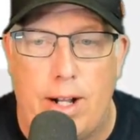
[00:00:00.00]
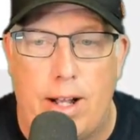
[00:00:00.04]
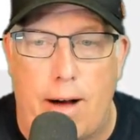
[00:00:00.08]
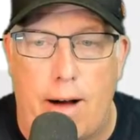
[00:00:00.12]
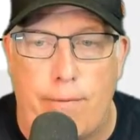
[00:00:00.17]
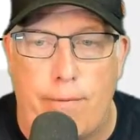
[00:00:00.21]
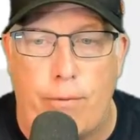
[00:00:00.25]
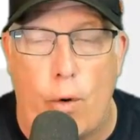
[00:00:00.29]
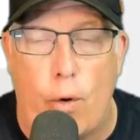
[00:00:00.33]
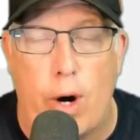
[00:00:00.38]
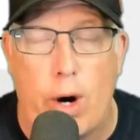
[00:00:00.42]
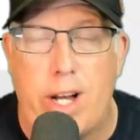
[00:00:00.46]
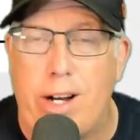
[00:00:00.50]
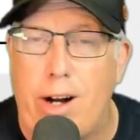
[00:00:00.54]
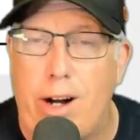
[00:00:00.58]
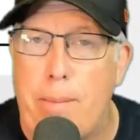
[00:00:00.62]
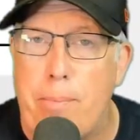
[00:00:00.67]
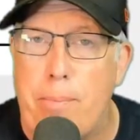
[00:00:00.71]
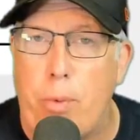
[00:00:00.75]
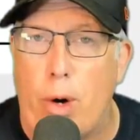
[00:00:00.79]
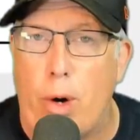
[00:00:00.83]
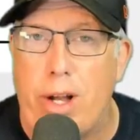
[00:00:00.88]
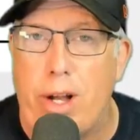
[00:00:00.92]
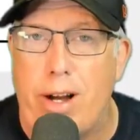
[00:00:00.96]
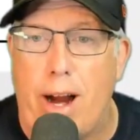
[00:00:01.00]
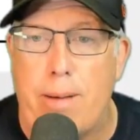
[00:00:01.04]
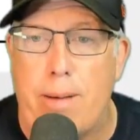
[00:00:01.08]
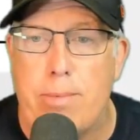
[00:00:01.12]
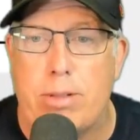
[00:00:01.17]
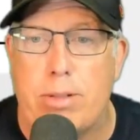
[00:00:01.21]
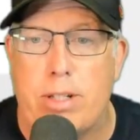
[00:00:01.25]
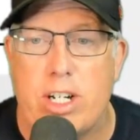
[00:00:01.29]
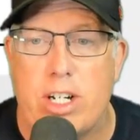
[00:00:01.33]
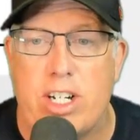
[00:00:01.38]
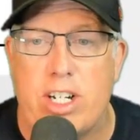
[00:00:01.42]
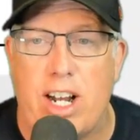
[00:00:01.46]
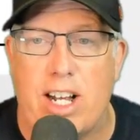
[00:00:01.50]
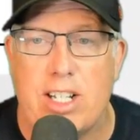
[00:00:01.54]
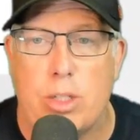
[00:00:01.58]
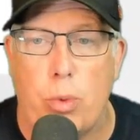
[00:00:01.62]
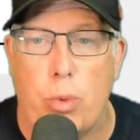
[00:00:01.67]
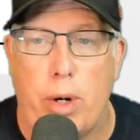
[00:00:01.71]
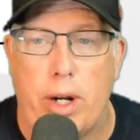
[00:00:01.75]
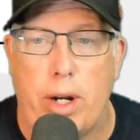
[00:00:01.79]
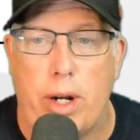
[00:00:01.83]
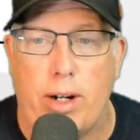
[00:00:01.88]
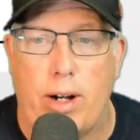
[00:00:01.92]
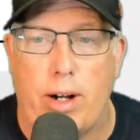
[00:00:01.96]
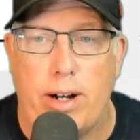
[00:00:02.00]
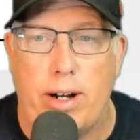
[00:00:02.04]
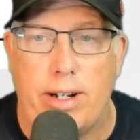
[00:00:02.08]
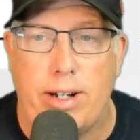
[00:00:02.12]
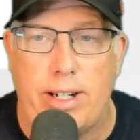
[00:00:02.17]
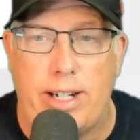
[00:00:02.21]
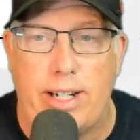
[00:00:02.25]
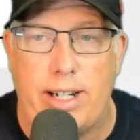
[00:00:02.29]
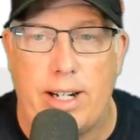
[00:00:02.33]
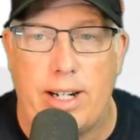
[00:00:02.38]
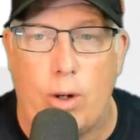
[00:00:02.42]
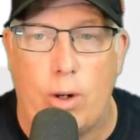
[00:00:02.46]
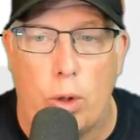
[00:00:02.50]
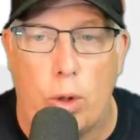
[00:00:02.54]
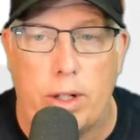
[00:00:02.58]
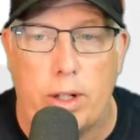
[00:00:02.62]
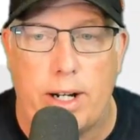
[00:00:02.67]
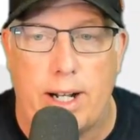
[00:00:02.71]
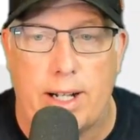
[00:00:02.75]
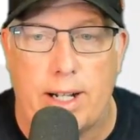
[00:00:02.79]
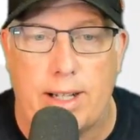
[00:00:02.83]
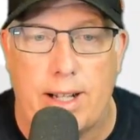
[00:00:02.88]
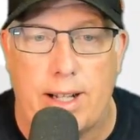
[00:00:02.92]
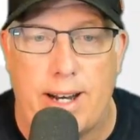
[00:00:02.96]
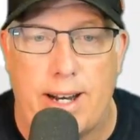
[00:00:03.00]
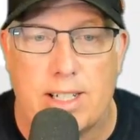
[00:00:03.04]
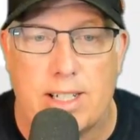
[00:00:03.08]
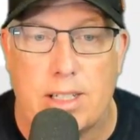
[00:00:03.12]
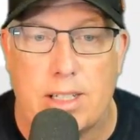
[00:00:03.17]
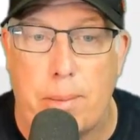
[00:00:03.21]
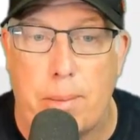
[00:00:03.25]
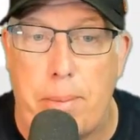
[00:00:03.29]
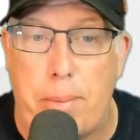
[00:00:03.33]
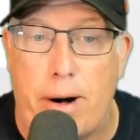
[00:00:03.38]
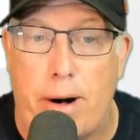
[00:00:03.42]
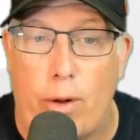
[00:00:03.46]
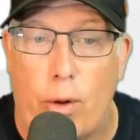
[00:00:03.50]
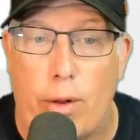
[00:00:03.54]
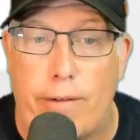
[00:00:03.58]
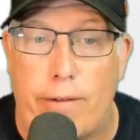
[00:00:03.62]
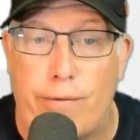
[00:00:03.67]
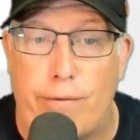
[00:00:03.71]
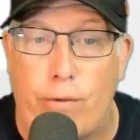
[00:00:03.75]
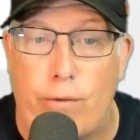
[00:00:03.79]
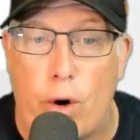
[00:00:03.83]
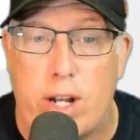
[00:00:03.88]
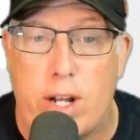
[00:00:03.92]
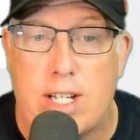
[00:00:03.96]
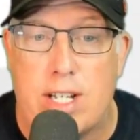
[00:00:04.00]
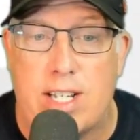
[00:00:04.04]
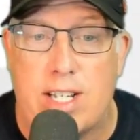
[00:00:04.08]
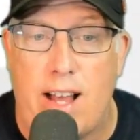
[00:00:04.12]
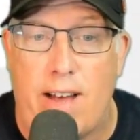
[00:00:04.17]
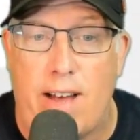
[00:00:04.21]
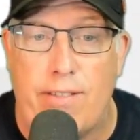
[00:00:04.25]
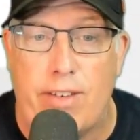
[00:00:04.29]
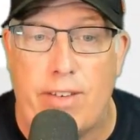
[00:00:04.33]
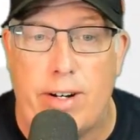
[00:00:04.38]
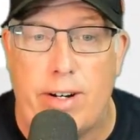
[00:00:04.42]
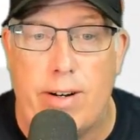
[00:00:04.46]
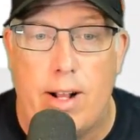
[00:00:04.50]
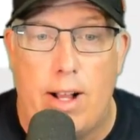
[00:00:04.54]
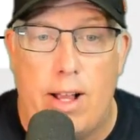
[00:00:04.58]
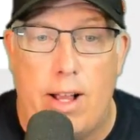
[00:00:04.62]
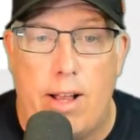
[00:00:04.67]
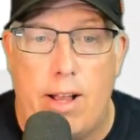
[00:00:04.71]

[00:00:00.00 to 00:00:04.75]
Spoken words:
A 49.9% chance to winning on the Oakland Athletics compared to only 47